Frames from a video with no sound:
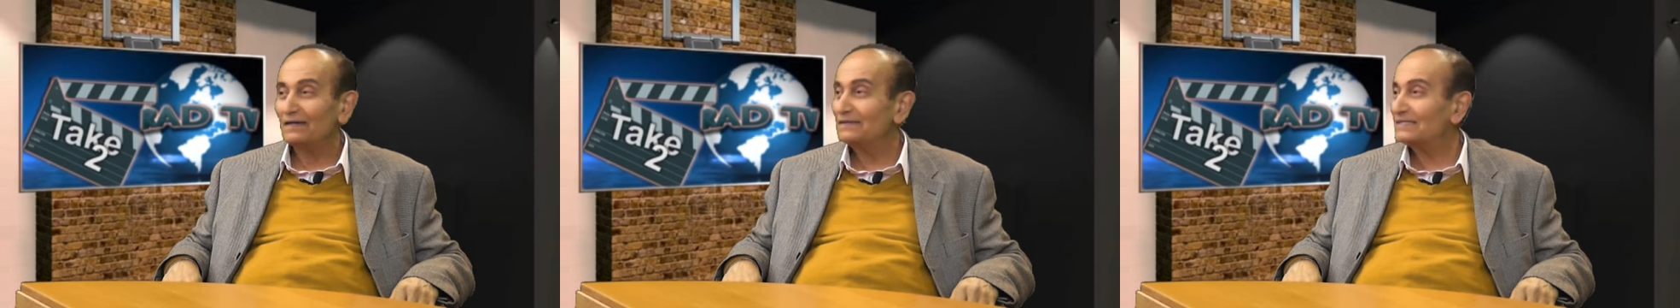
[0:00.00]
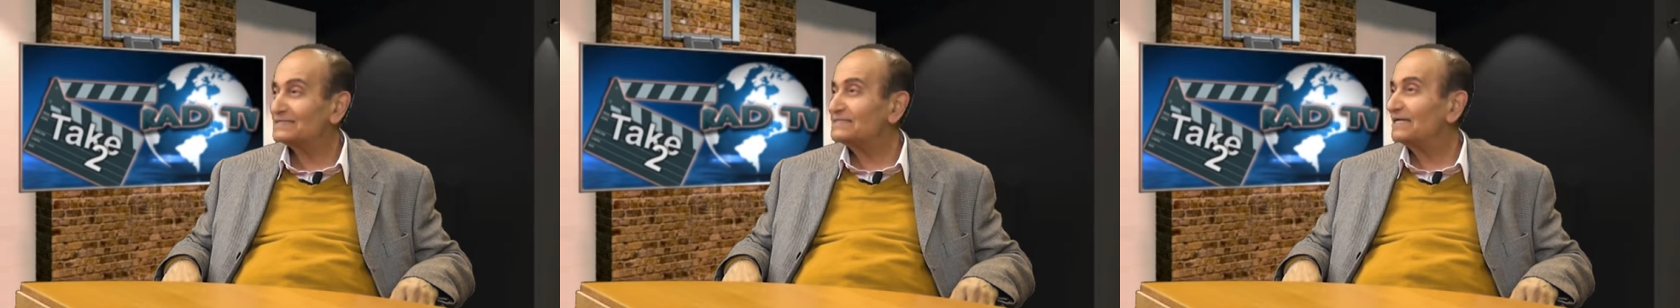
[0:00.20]

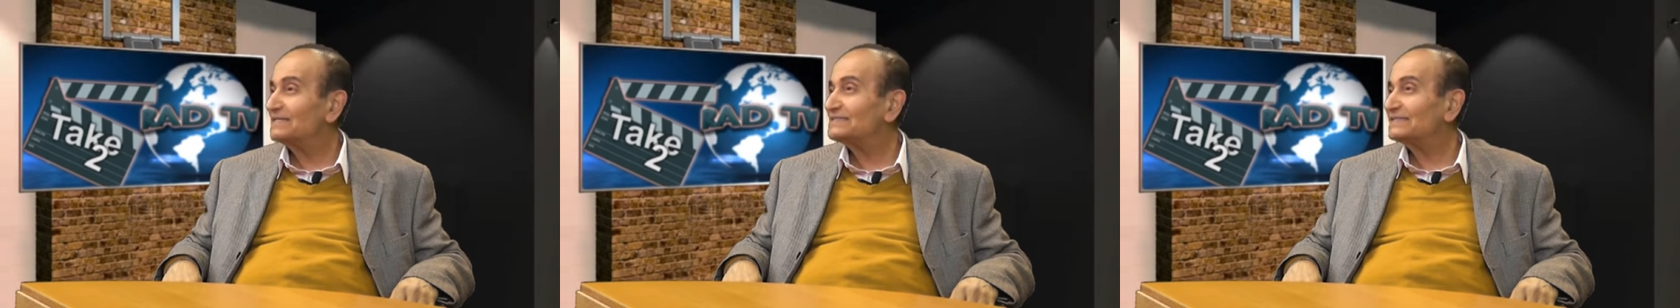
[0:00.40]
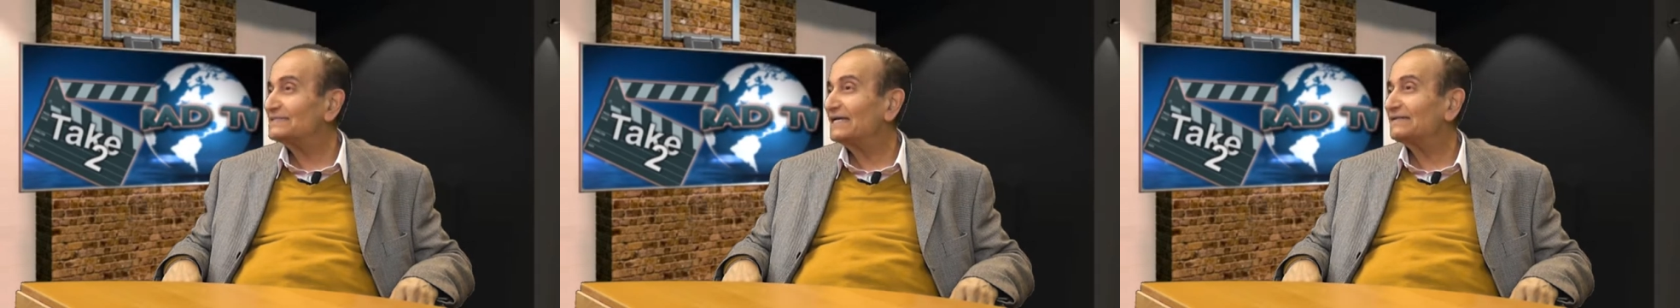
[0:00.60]
the
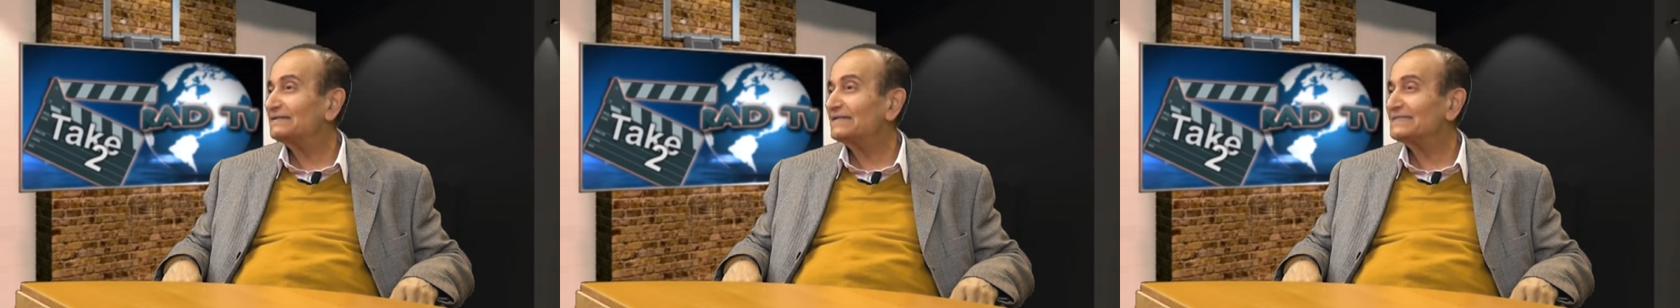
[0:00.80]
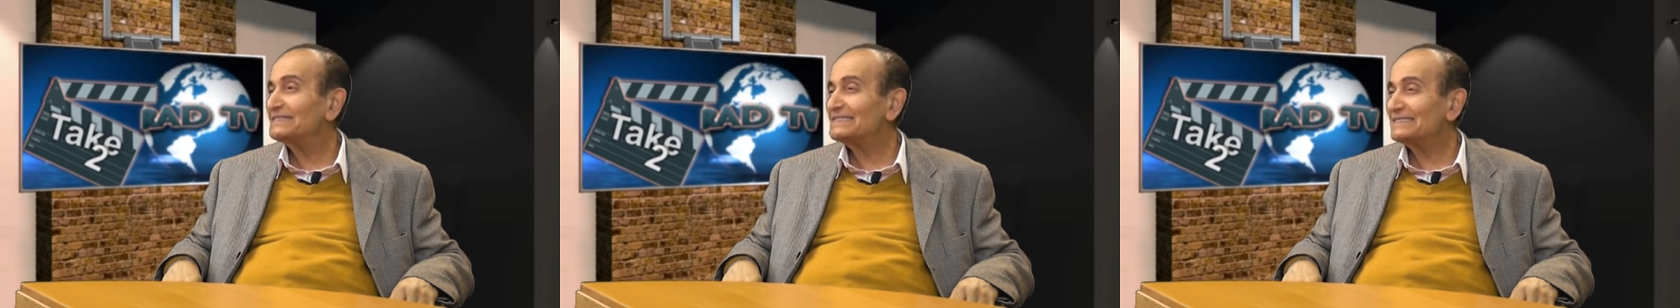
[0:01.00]
sense that
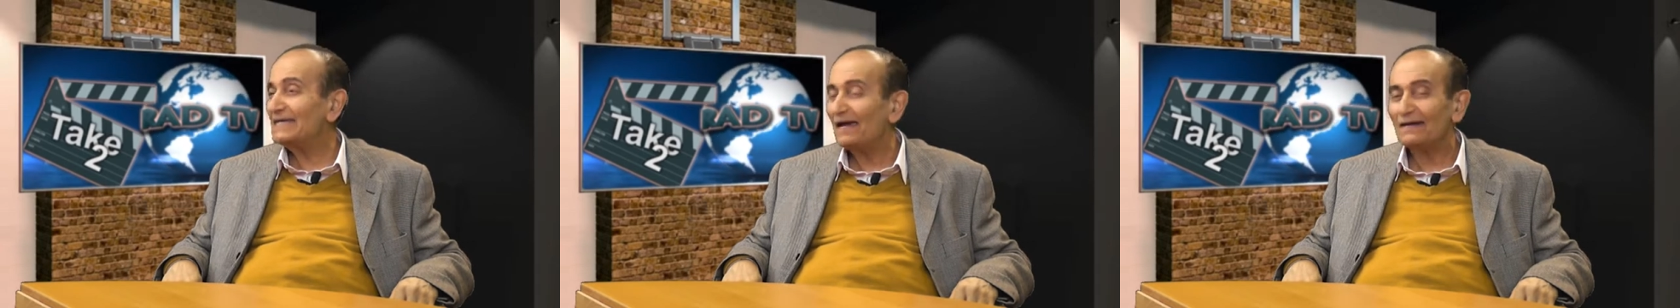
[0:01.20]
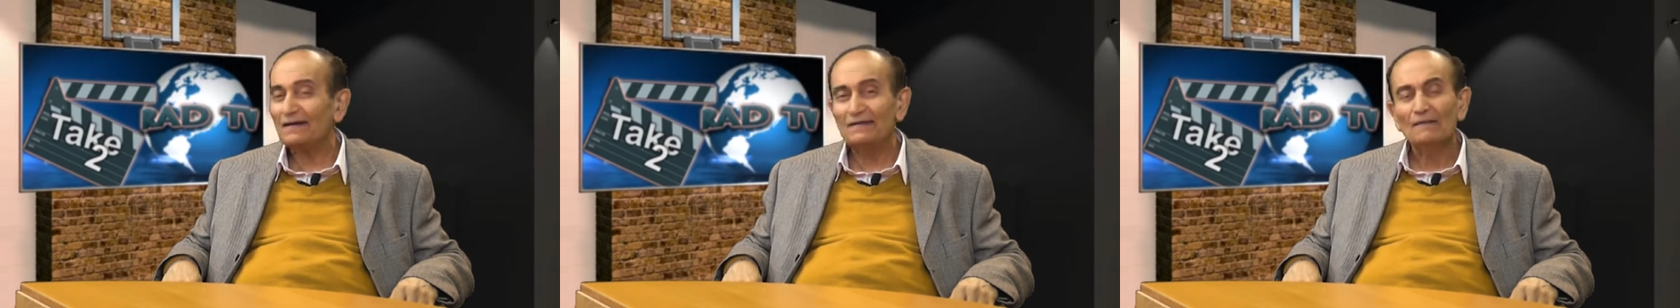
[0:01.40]
it
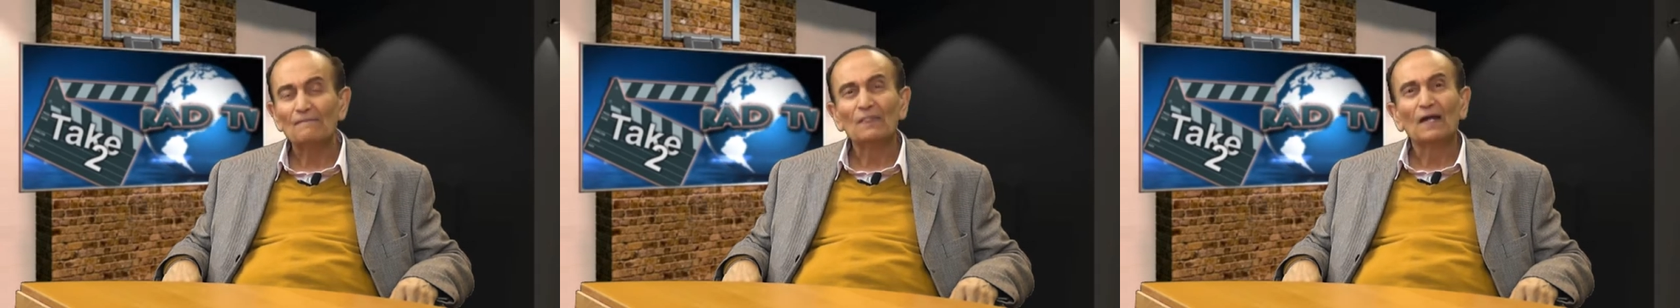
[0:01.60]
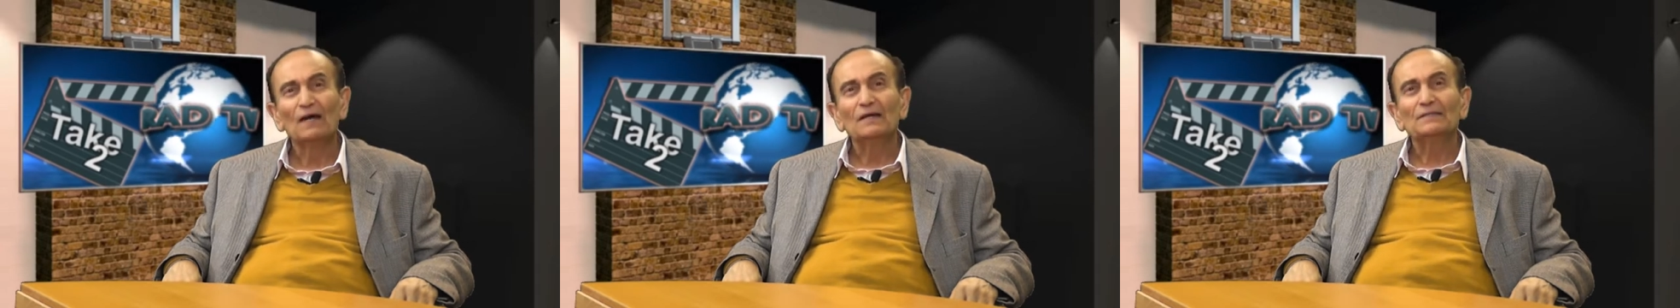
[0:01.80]
said
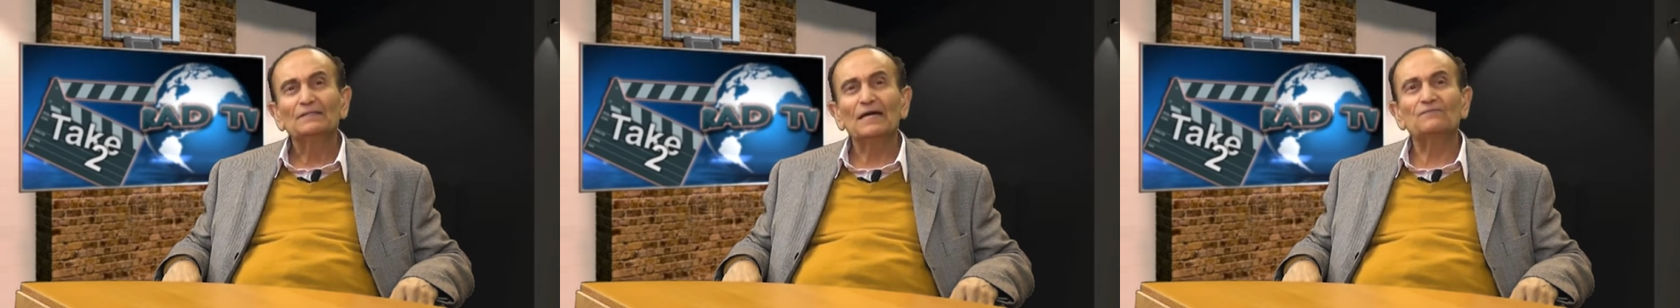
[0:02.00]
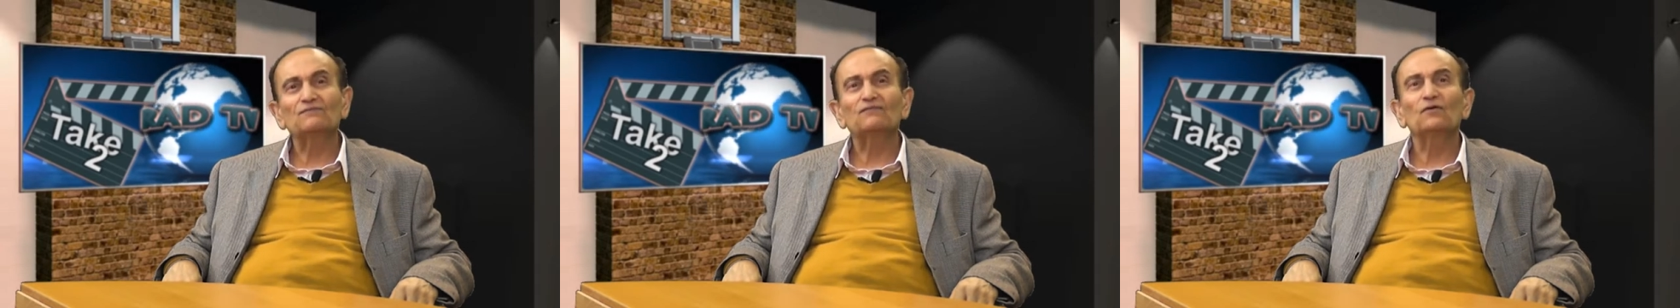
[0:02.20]

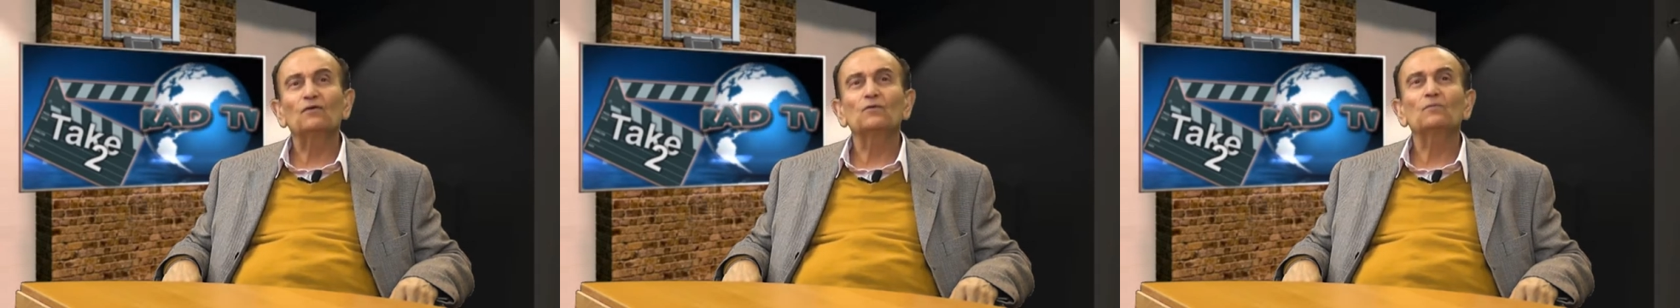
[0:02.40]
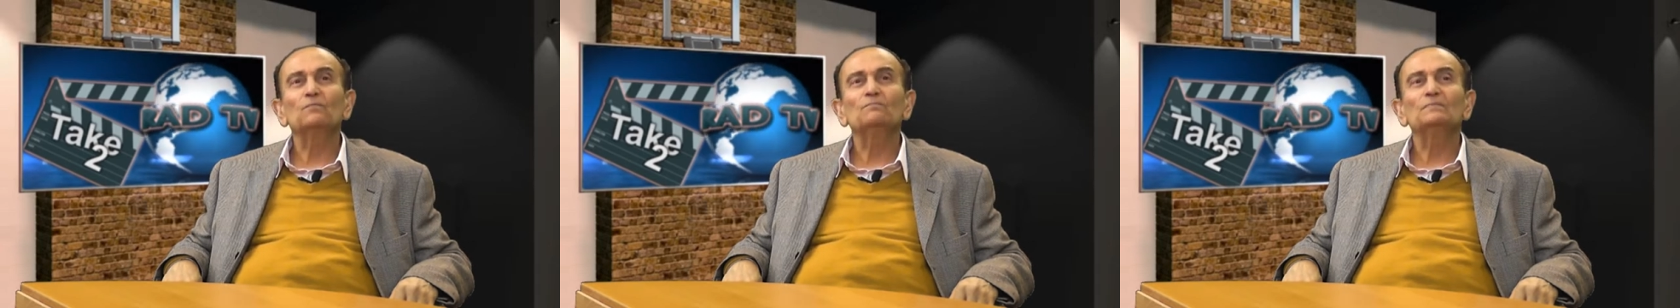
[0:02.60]
that
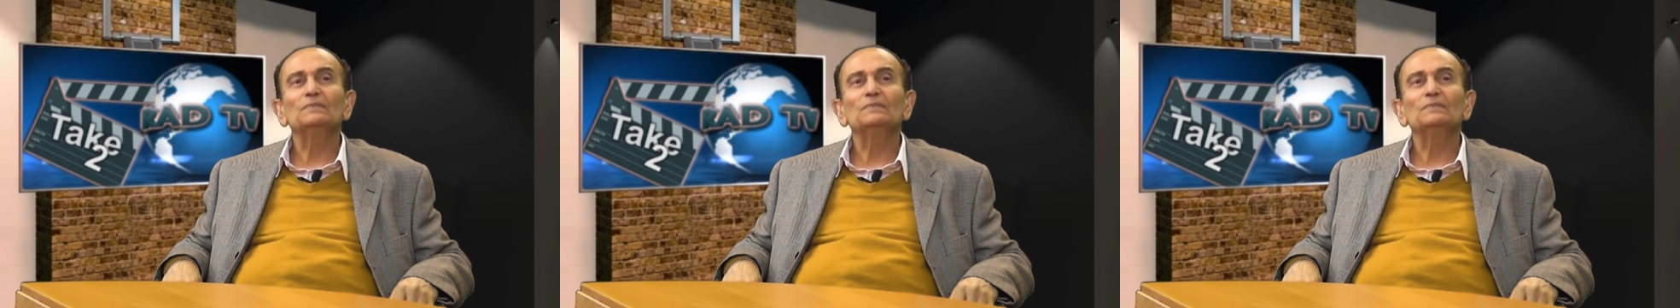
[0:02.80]
from